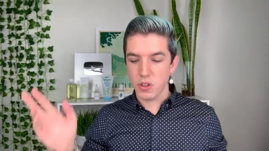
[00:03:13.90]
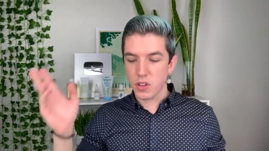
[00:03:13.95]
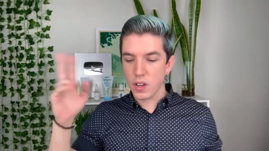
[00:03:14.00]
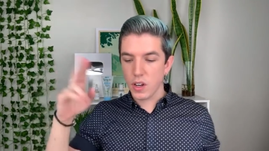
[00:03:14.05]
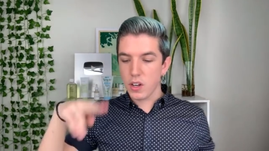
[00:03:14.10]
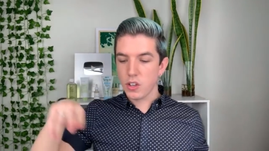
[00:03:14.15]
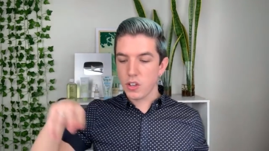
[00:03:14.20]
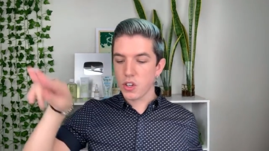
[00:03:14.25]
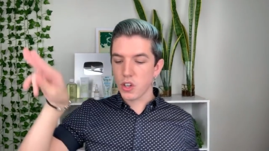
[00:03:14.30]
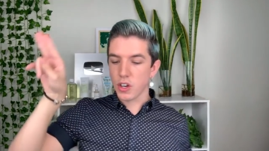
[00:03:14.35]

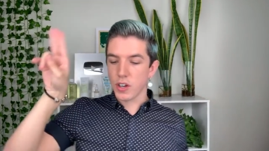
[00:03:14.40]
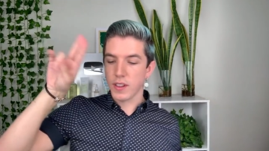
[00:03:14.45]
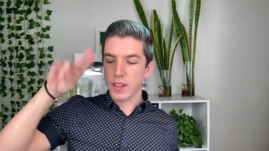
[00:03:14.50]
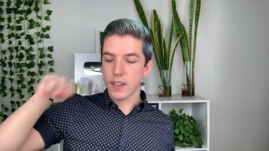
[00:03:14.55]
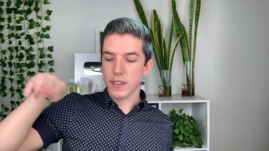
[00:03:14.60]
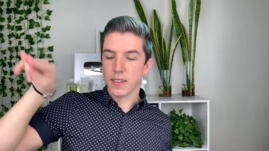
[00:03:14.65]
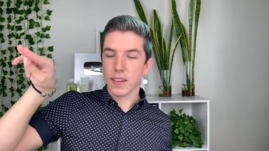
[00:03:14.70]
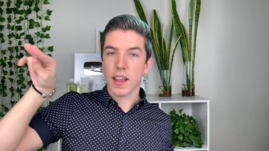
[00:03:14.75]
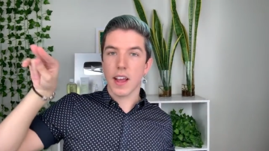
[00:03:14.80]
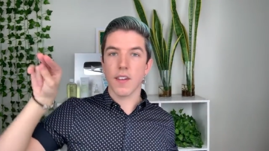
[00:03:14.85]
going to turn
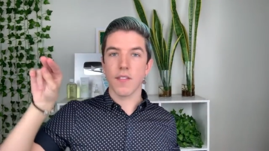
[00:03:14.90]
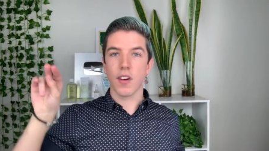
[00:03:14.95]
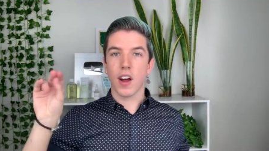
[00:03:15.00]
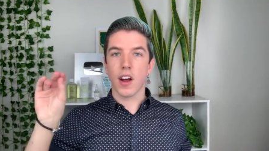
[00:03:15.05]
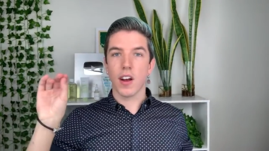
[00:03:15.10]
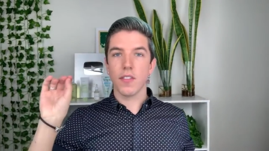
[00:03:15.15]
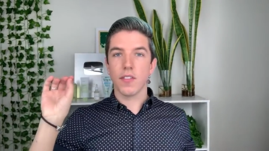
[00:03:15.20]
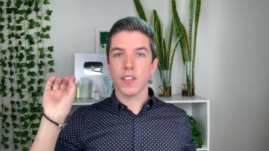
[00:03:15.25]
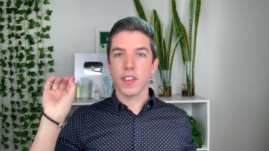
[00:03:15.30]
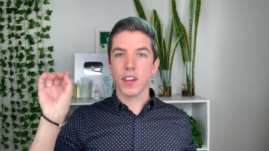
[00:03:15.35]
this live
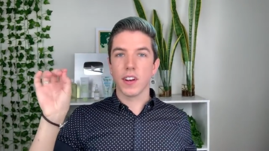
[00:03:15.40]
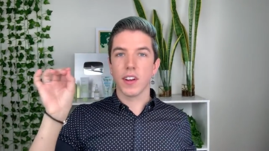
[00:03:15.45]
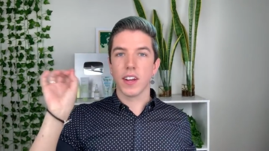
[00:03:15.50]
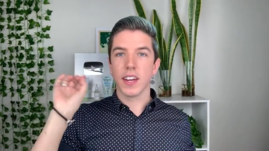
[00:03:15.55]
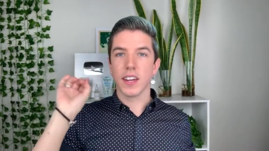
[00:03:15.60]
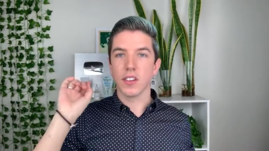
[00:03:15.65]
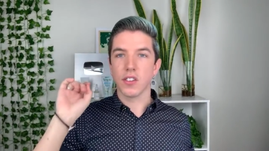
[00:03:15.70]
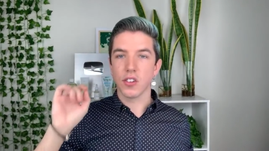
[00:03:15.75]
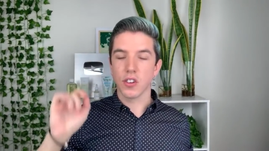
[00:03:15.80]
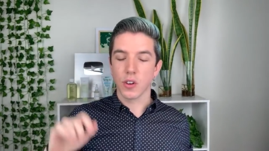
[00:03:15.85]
off and then I'll
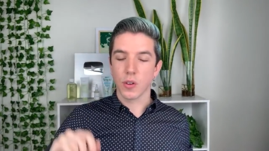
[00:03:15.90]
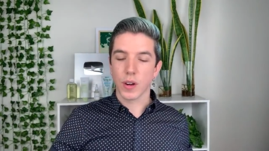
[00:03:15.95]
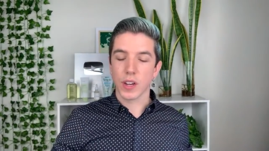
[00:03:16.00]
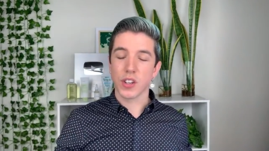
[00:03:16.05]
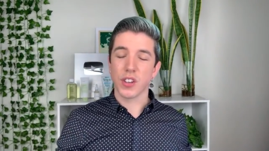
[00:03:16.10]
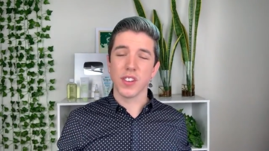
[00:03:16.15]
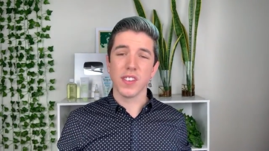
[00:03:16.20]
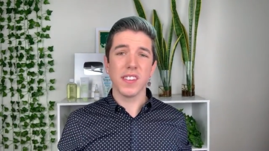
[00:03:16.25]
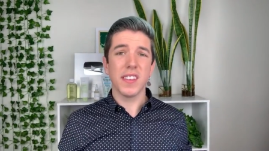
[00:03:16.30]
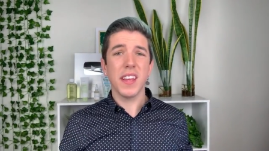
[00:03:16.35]
answer your
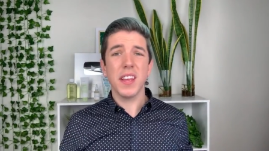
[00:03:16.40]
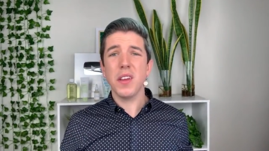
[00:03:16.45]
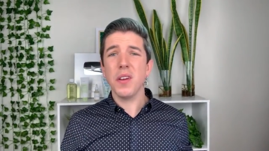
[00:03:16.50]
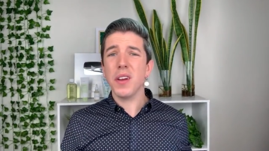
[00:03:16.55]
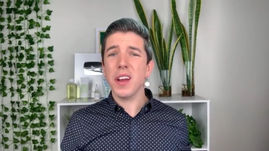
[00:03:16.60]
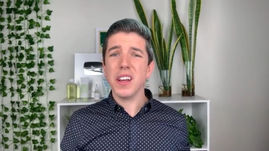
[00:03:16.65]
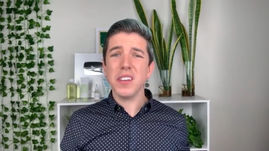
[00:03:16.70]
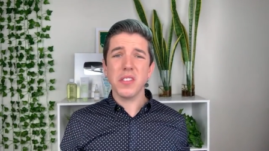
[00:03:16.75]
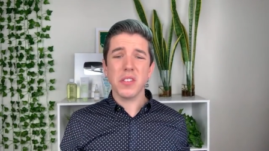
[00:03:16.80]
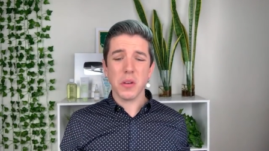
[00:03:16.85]
questions. Thank you
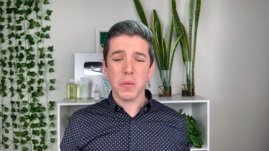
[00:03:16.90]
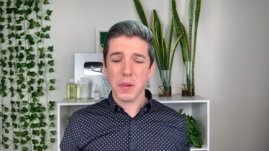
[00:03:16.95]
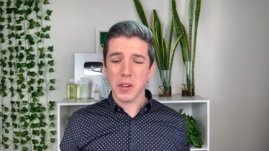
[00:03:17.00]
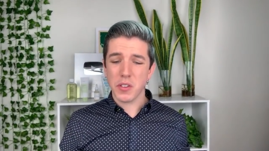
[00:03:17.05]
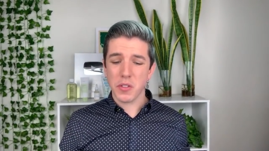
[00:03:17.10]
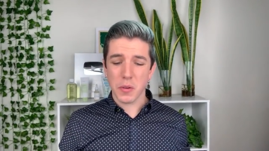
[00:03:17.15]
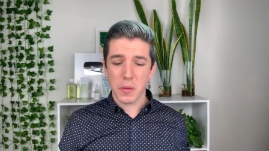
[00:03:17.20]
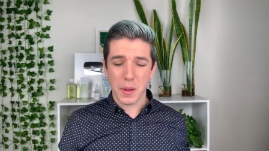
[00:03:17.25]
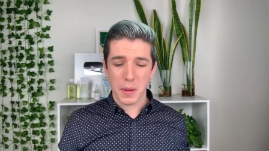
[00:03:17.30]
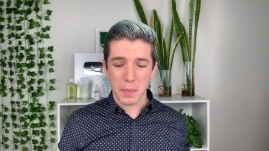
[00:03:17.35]
guys so much
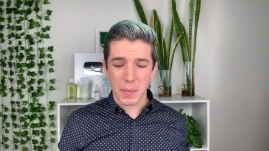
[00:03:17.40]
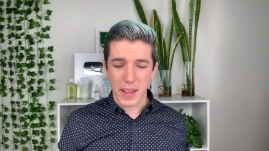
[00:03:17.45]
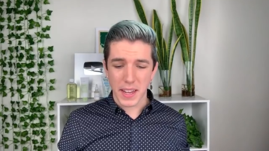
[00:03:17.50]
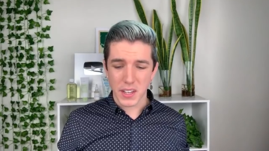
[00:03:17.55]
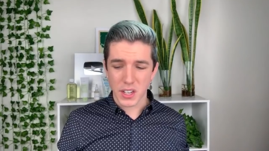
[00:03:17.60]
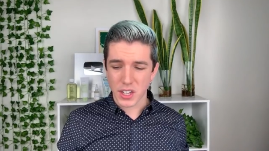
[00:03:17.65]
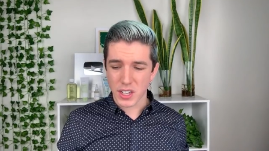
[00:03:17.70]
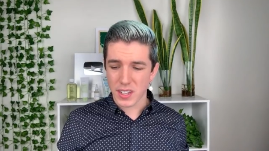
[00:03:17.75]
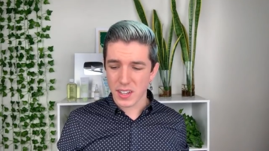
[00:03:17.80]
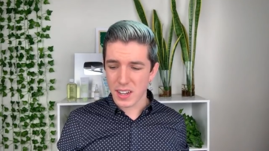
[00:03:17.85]
for being
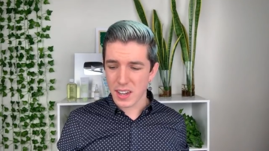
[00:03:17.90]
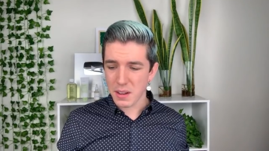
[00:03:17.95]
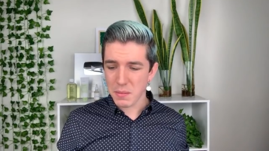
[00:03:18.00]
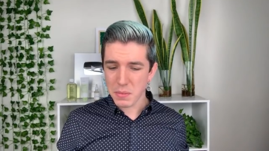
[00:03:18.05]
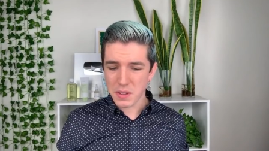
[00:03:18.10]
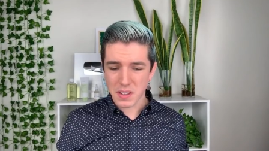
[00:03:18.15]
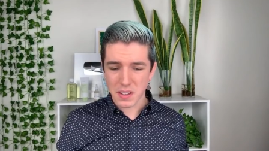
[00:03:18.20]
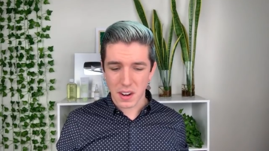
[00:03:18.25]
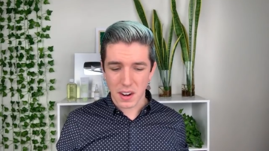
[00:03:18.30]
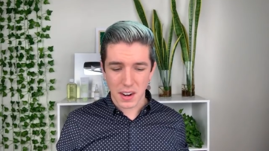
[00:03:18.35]
patient. I'm
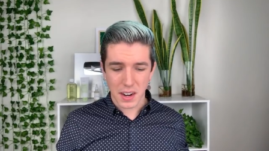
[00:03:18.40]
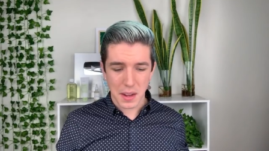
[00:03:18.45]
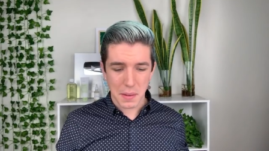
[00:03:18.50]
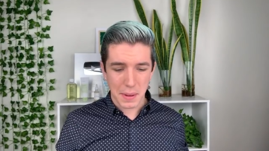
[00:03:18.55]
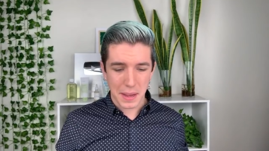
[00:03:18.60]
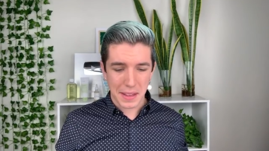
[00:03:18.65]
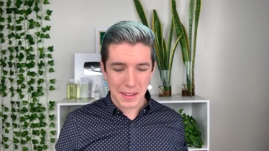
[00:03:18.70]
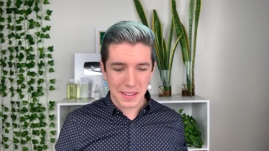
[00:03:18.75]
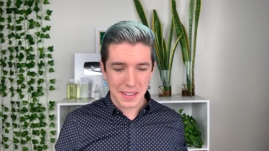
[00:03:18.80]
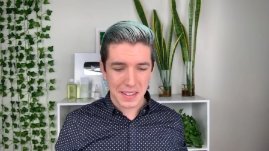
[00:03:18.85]
sorry
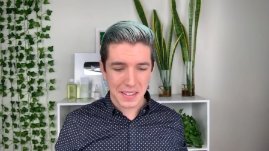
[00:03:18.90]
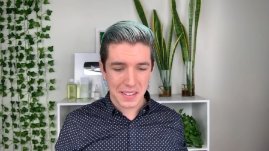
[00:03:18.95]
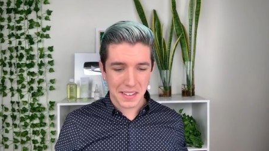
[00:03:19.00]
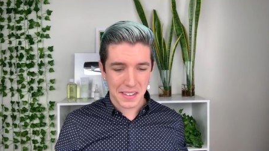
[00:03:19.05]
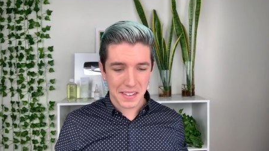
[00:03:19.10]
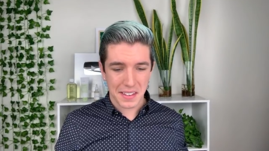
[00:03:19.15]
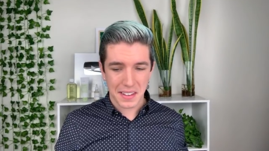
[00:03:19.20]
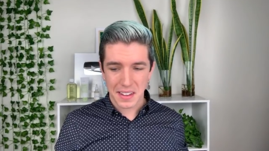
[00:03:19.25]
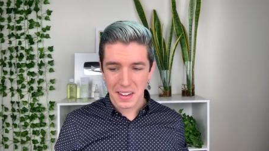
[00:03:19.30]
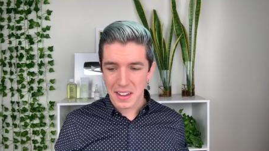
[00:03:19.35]
about
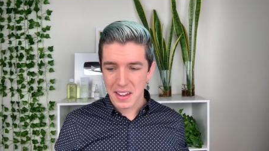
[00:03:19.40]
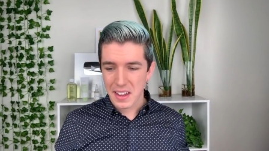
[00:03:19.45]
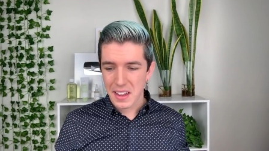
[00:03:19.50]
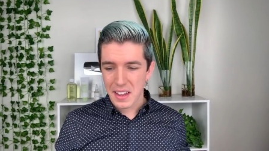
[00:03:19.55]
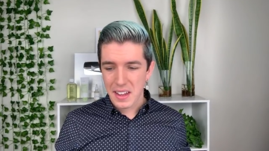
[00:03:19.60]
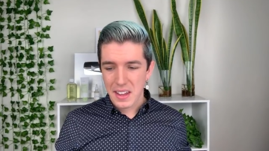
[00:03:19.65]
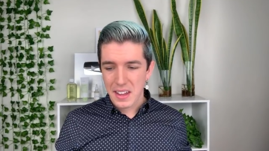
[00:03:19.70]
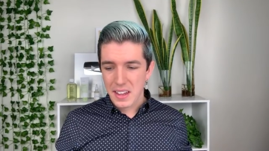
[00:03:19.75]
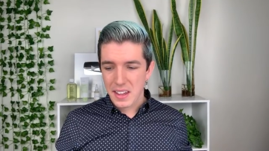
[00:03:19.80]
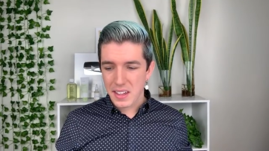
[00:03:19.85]
this.
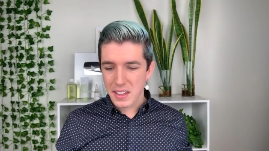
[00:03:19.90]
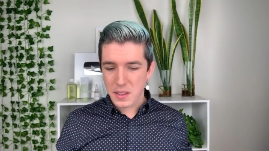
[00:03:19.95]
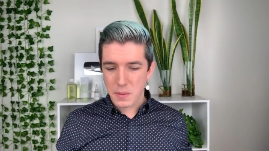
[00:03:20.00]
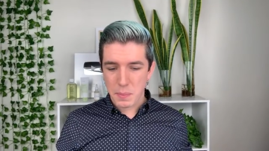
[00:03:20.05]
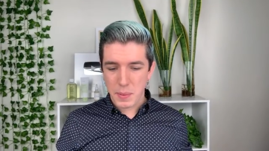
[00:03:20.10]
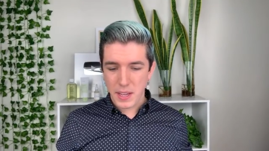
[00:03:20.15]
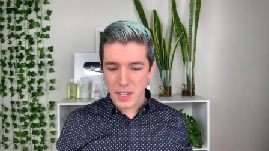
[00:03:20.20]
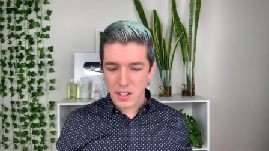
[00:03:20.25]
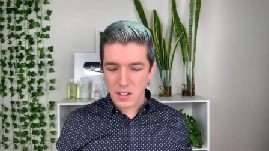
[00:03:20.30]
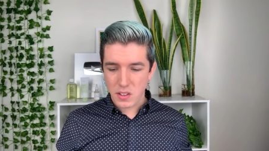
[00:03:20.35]
It's
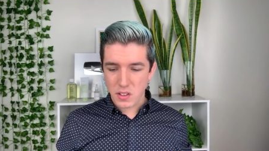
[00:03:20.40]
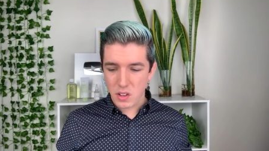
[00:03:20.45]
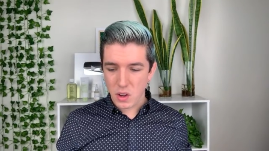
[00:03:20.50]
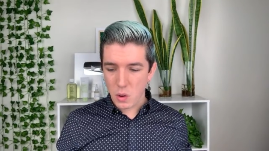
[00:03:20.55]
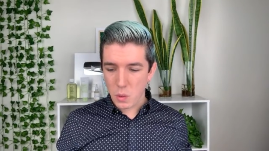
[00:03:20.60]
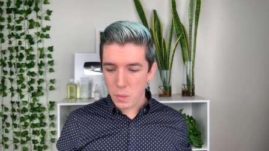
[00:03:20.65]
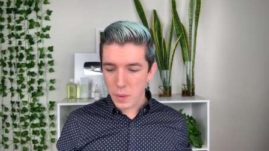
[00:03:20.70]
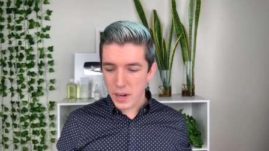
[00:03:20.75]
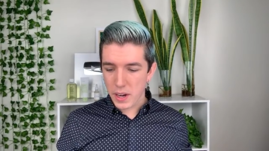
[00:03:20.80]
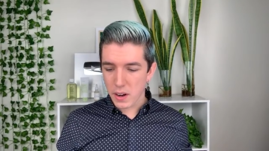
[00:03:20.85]
being so
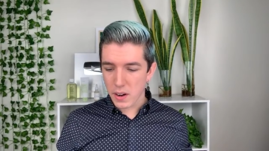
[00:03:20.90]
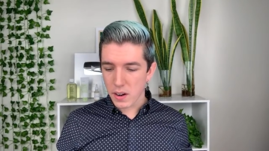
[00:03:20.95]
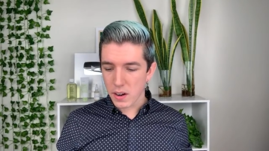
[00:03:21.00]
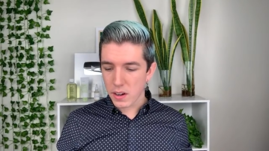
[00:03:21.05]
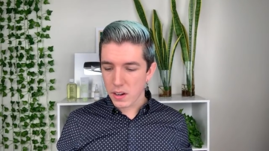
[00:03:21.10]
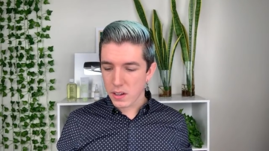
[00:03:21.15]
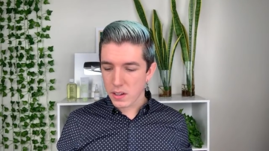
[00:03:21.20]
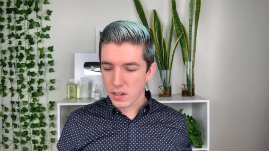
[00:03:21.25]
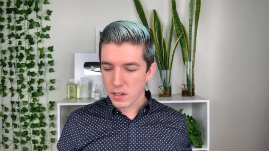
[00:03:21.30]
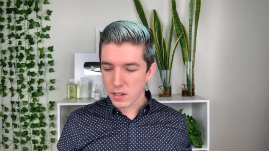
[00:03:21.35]
weird.